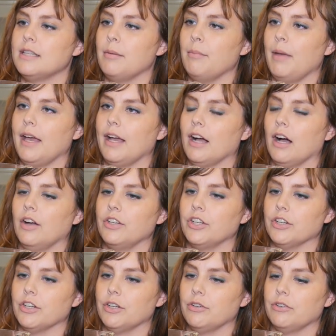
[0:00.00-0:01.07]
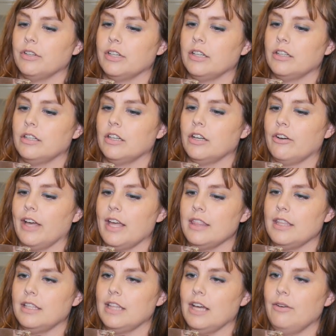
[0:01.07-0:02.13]
to make on your own. Okay, I
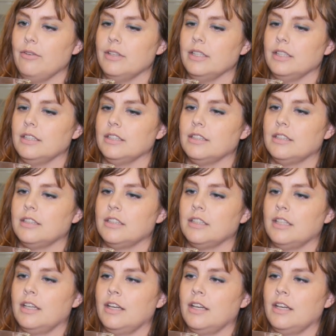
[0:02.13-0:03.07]
think that was